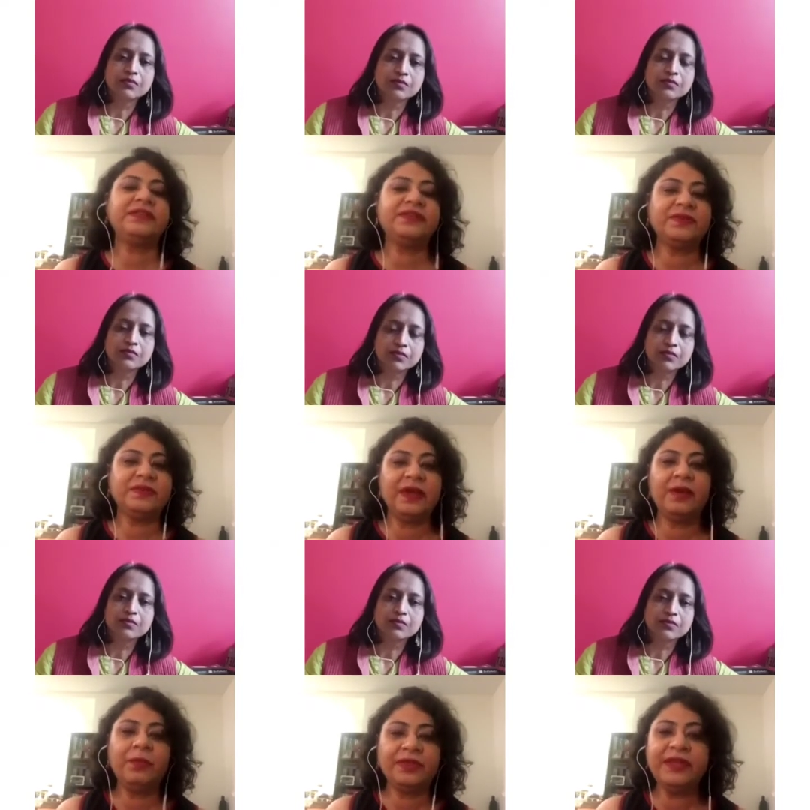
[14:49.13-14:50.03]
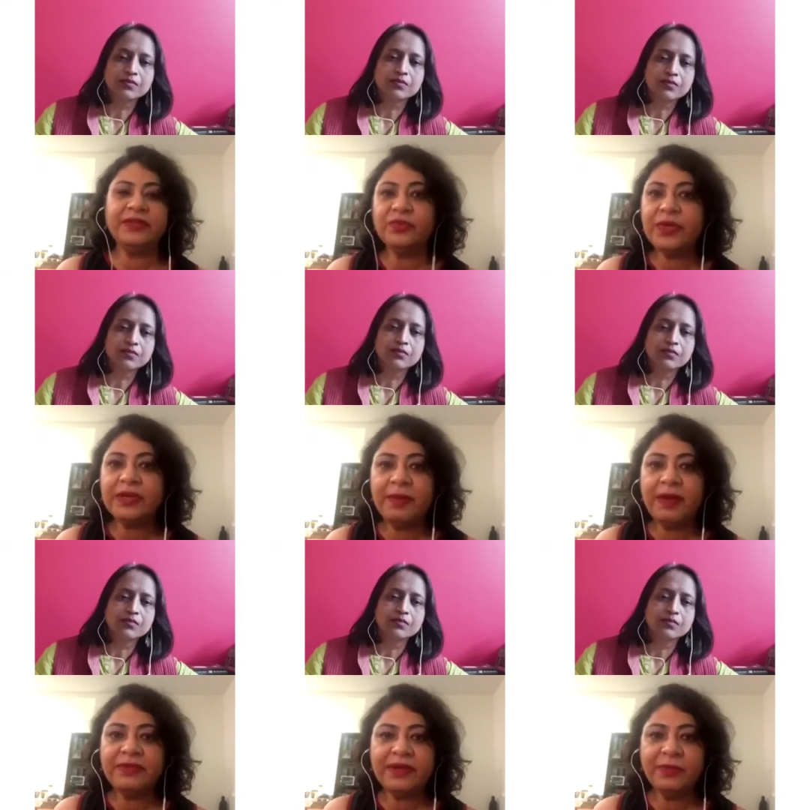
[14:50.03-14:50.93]
Speaker 1: to, uh, what they are doing
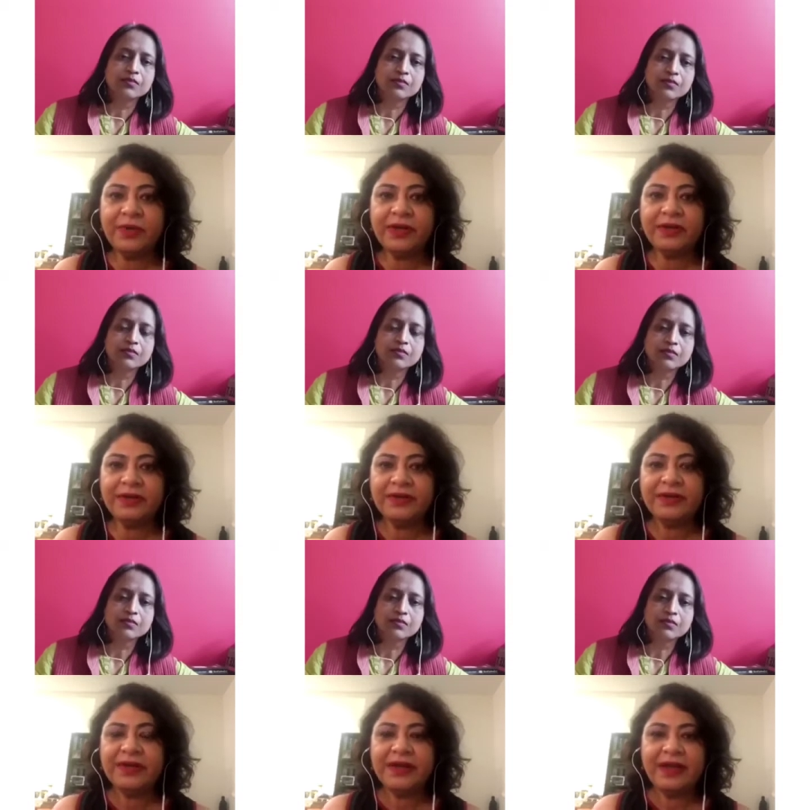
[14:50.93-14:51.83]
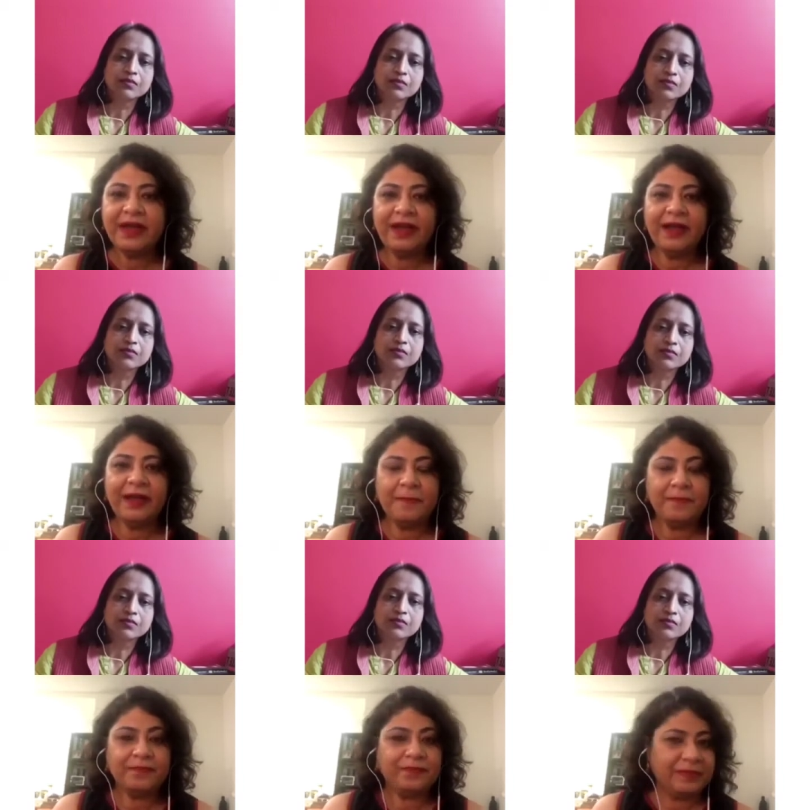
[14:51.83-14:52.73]
about their work. Uh,
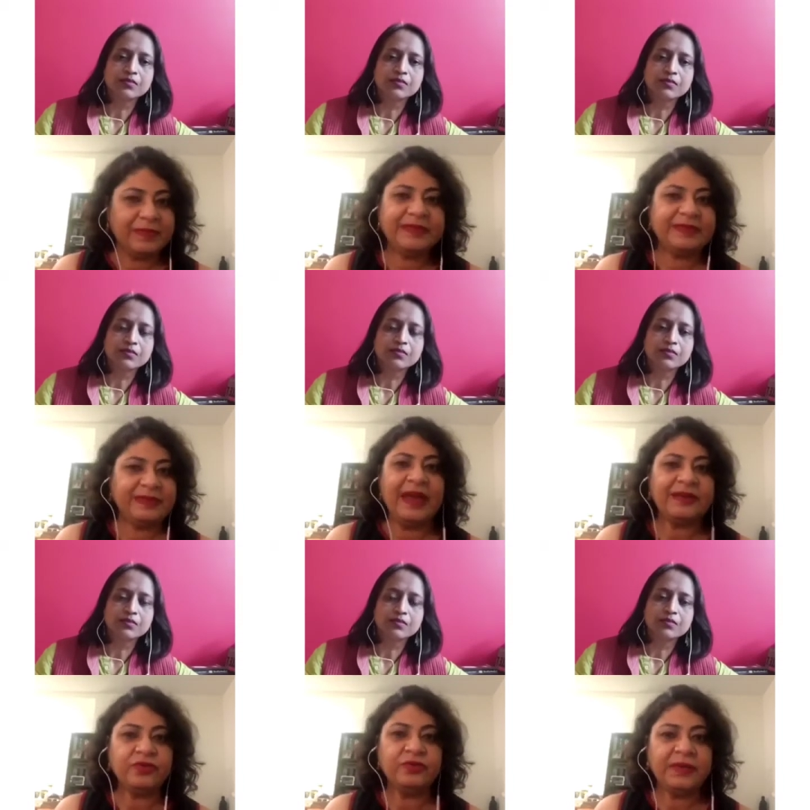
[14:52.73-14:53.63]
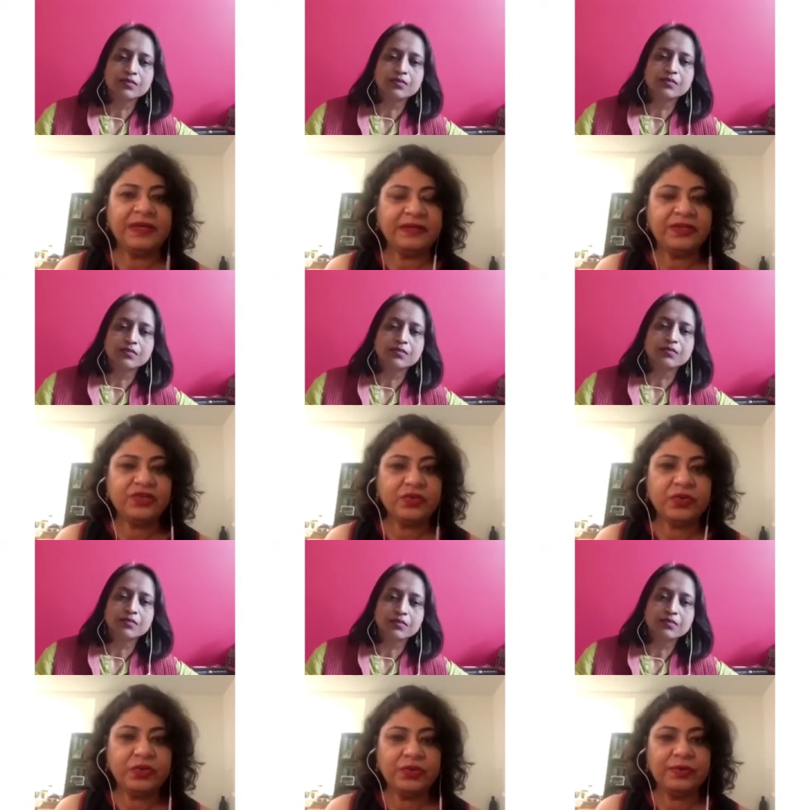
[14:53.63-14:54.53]
that could be an issue.
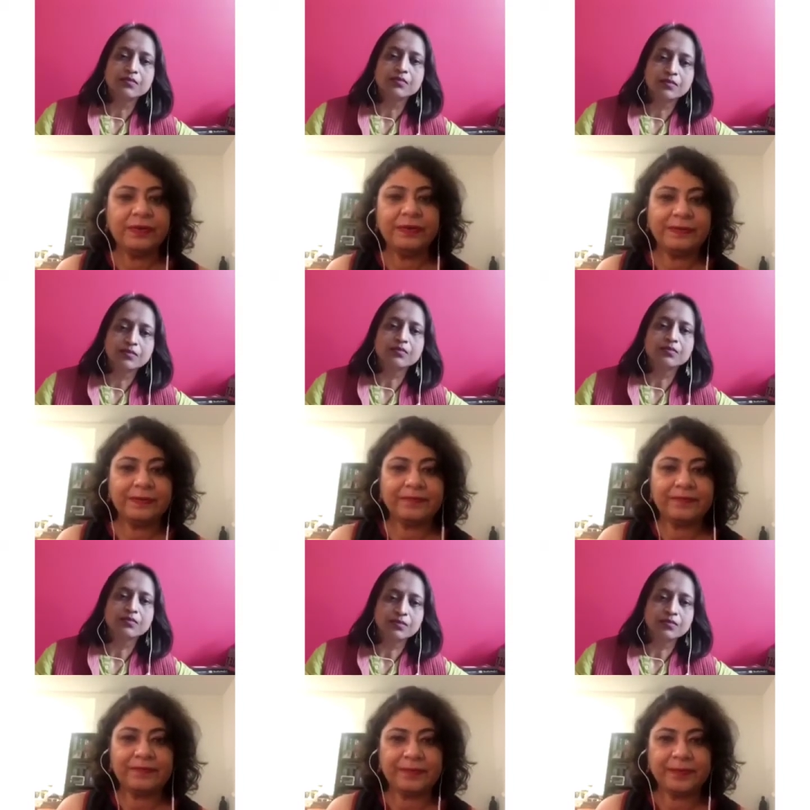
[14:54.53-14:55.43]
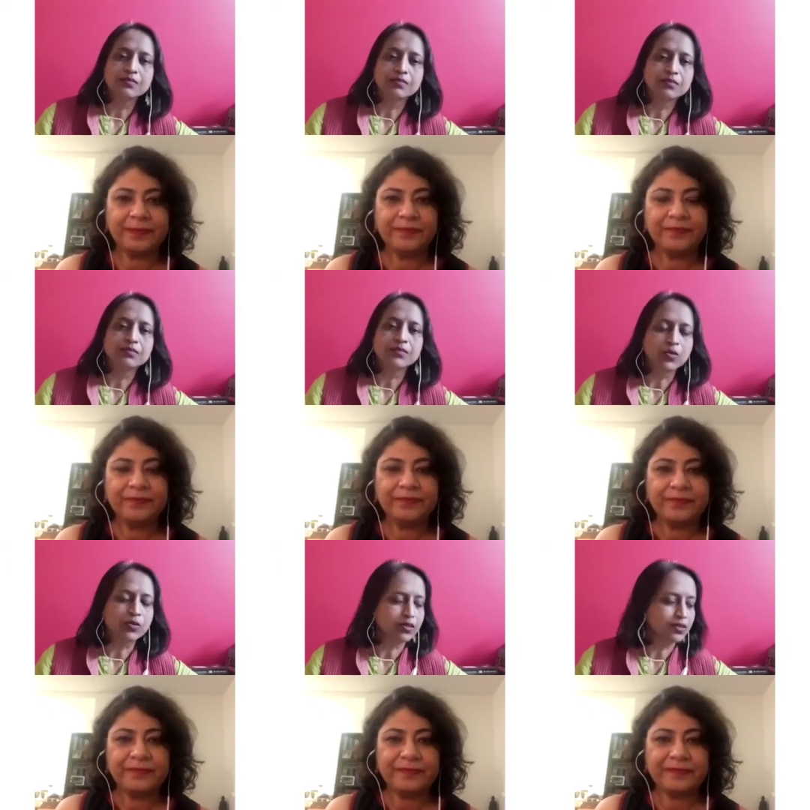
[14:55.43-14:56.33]
Speaker 2: Mm-hmm.
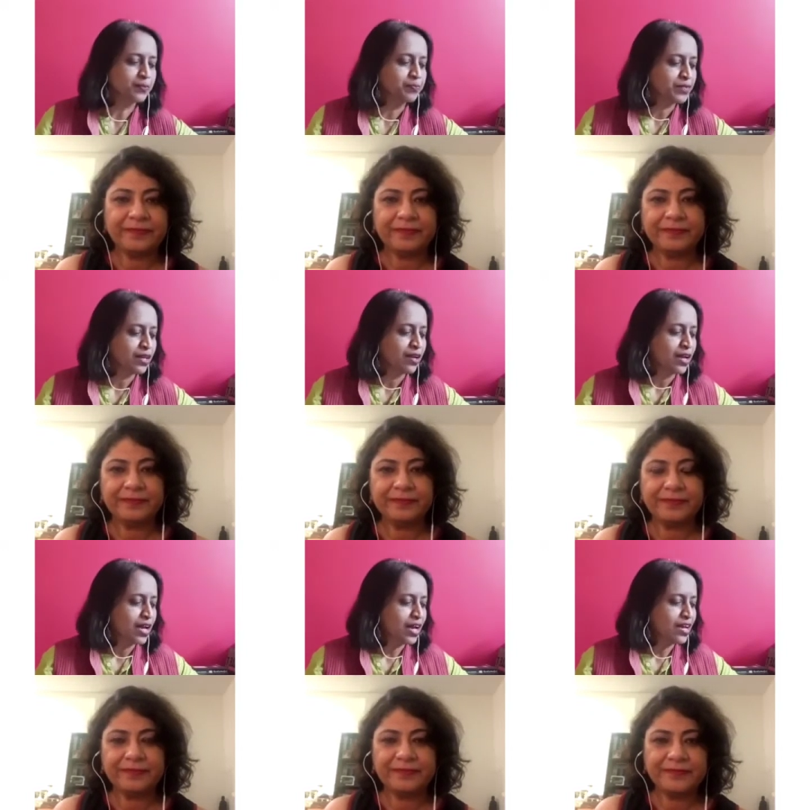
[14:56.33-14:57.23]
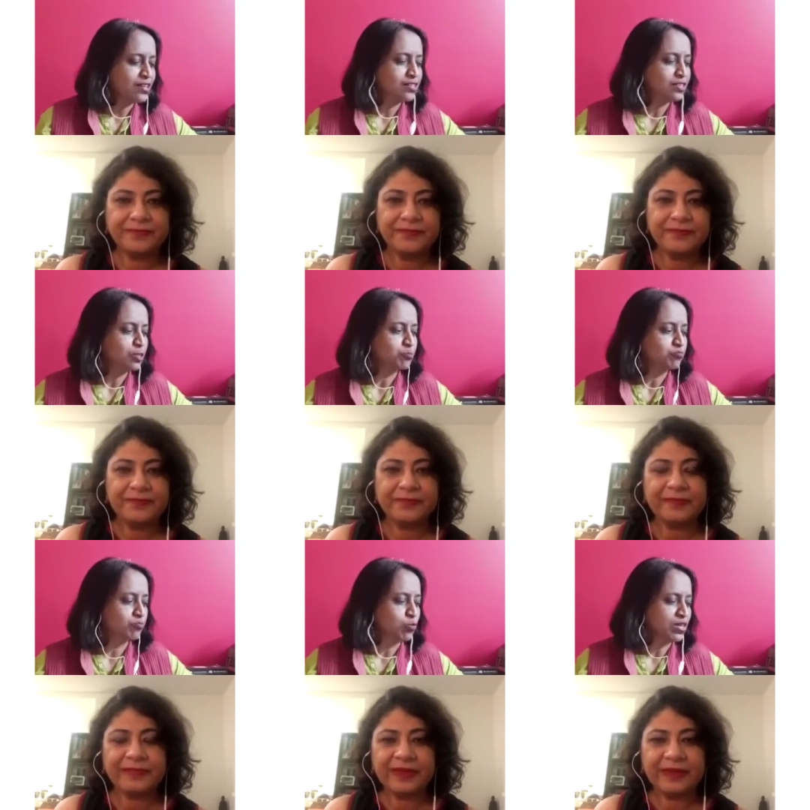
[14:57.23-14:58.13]
Okay. And uh,
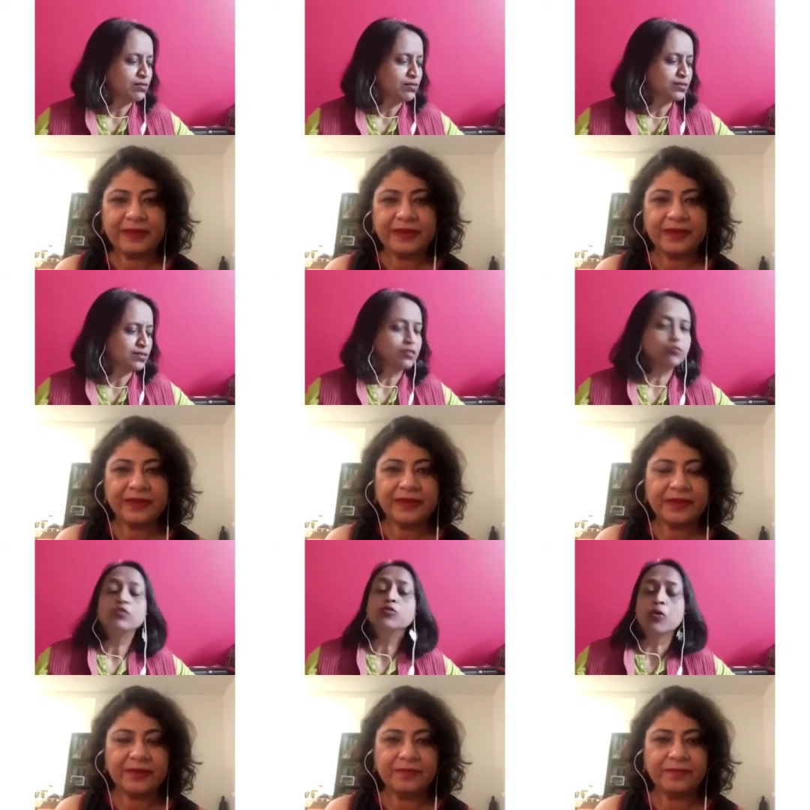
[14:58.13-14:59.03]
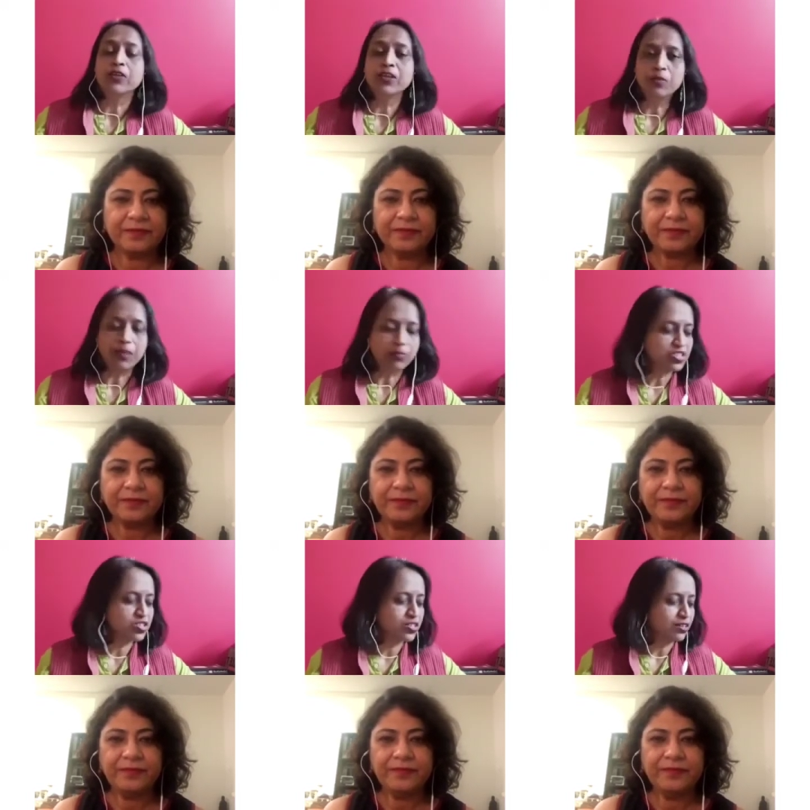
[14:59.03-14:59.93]
one, uh, you're talking about
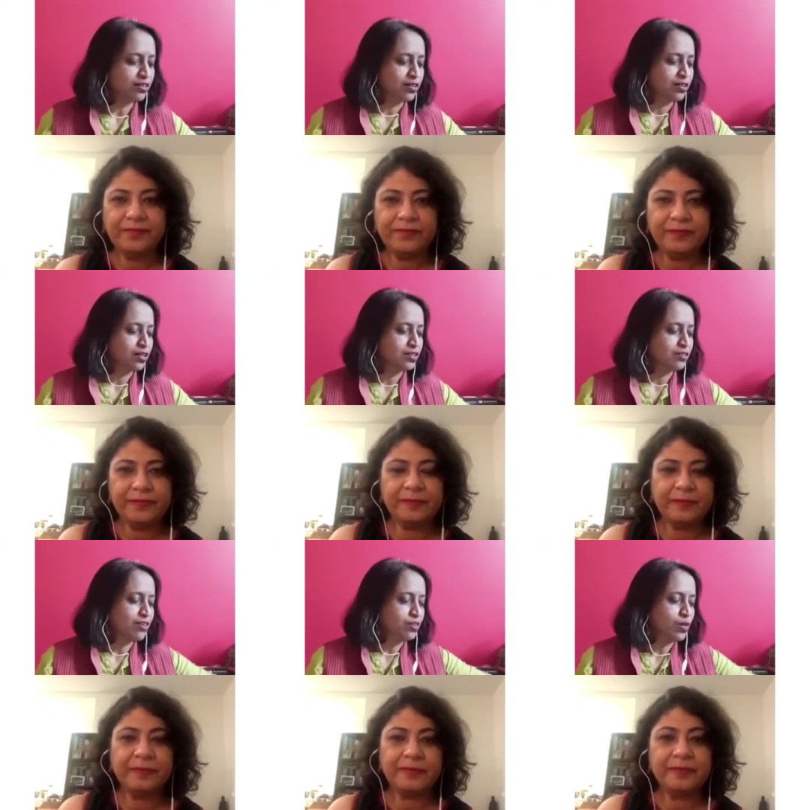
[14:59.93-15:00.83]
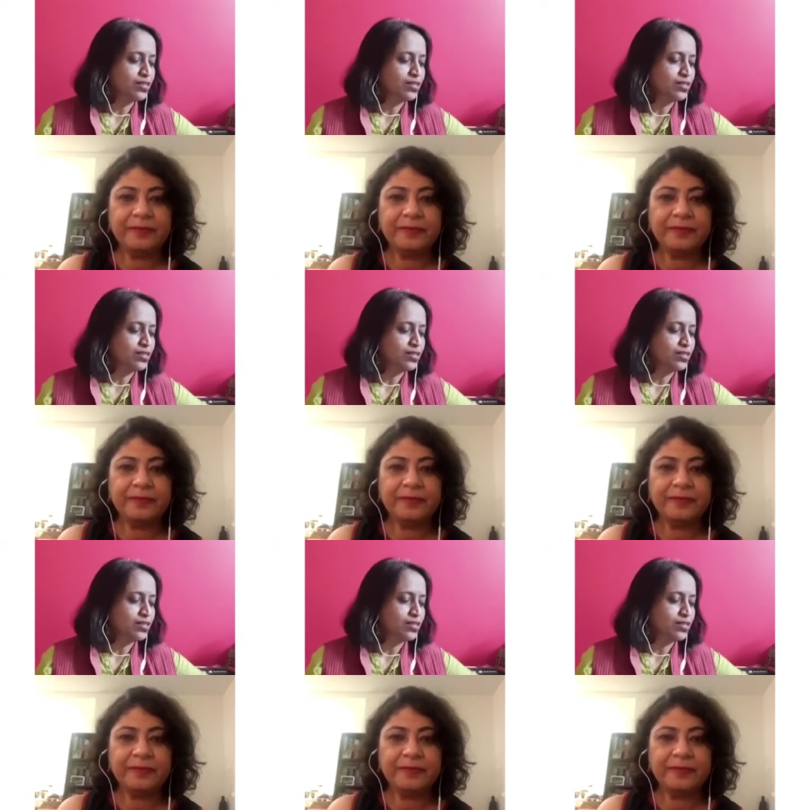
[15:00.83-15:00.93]
publishing, and in fact, one